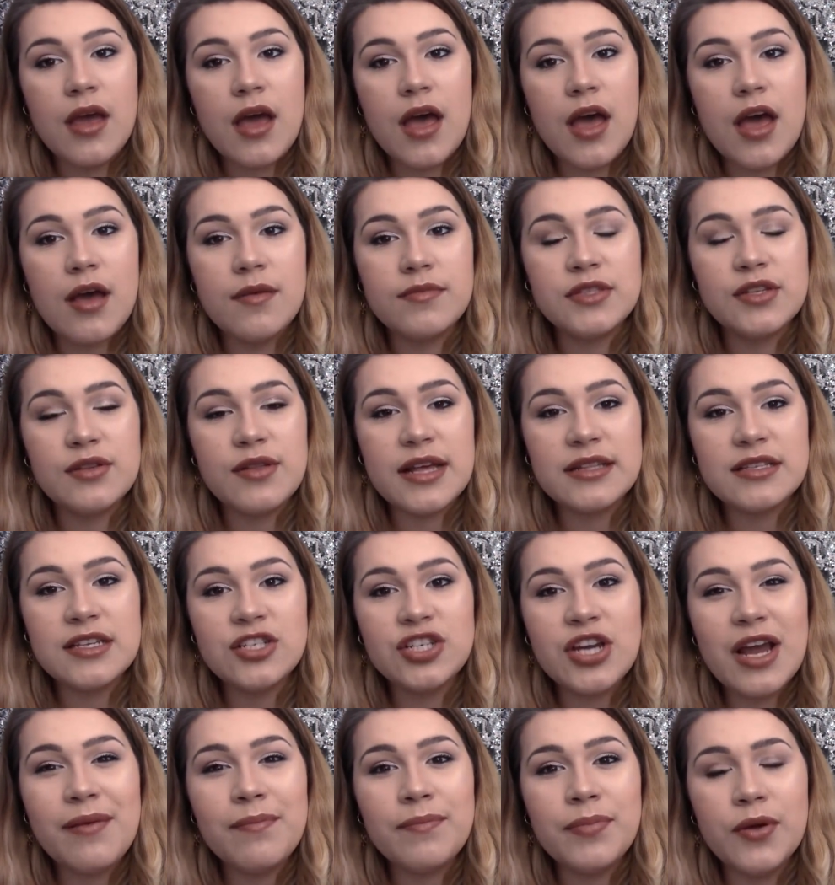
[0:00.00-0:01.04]
Um, so that's a
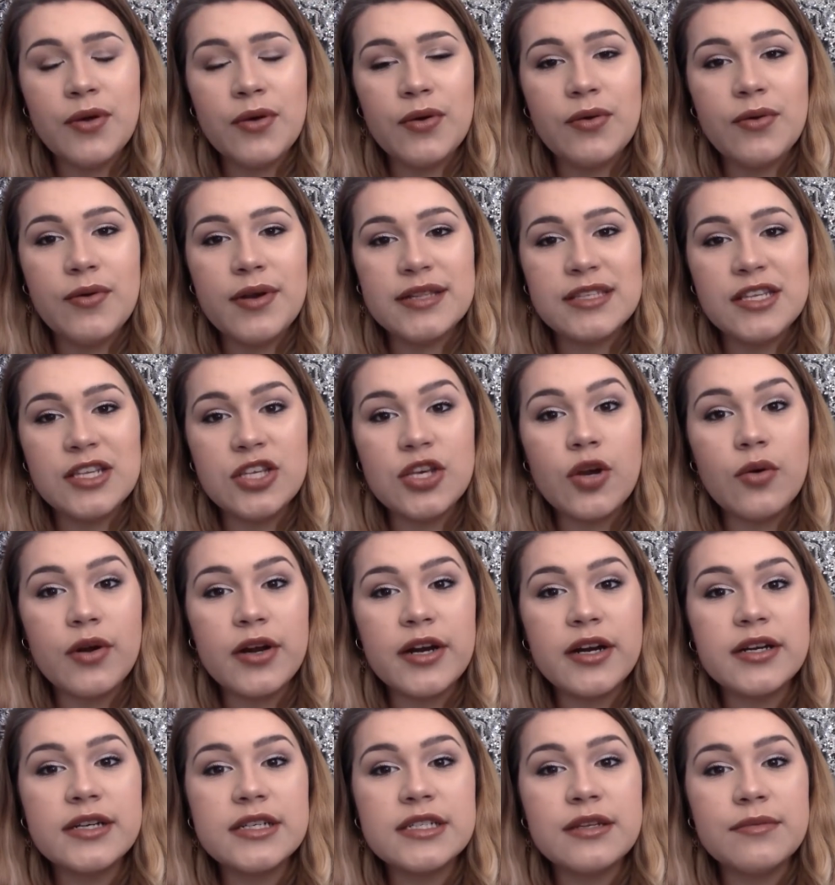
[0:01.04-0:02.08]
shampoo. It's a
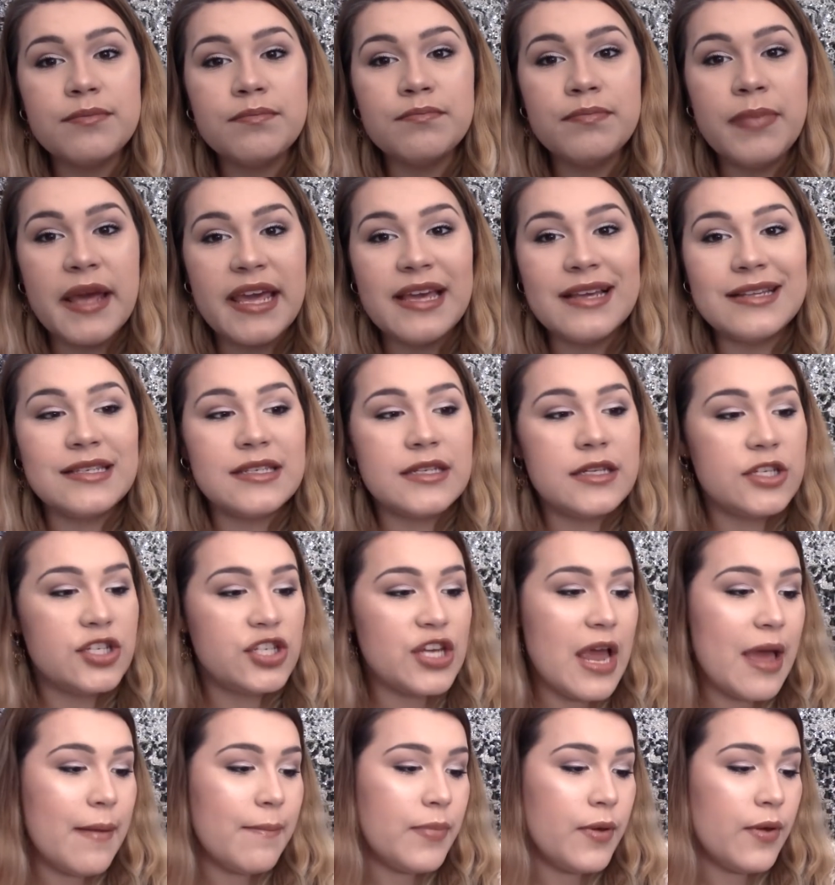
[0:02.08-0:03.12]
yogurt-based
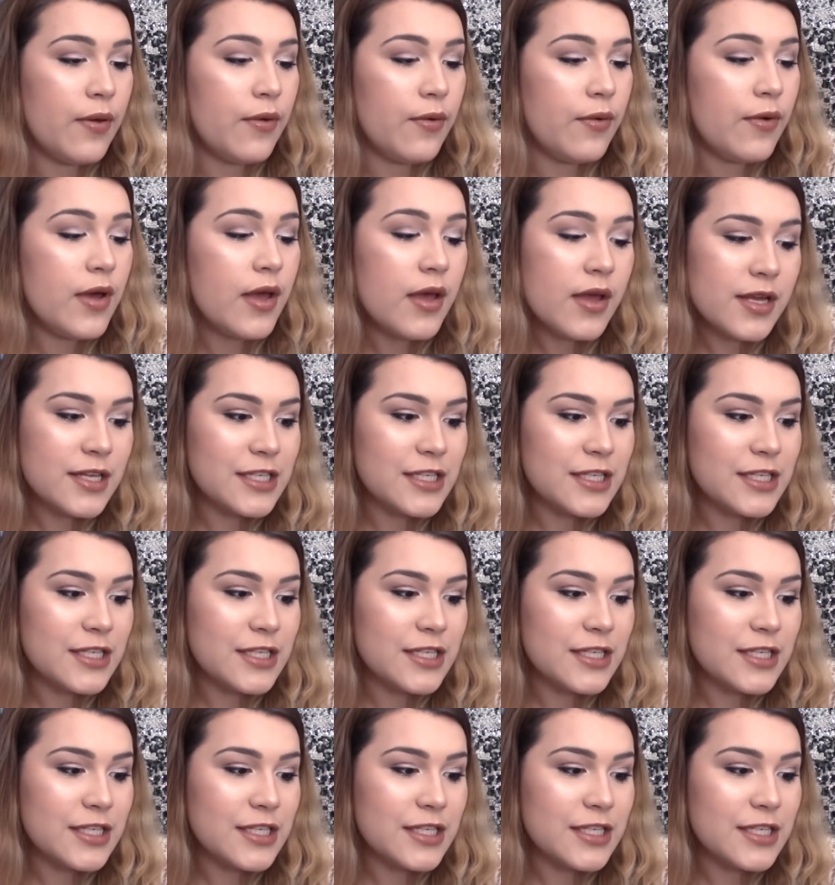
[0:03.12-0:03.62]
shampoo,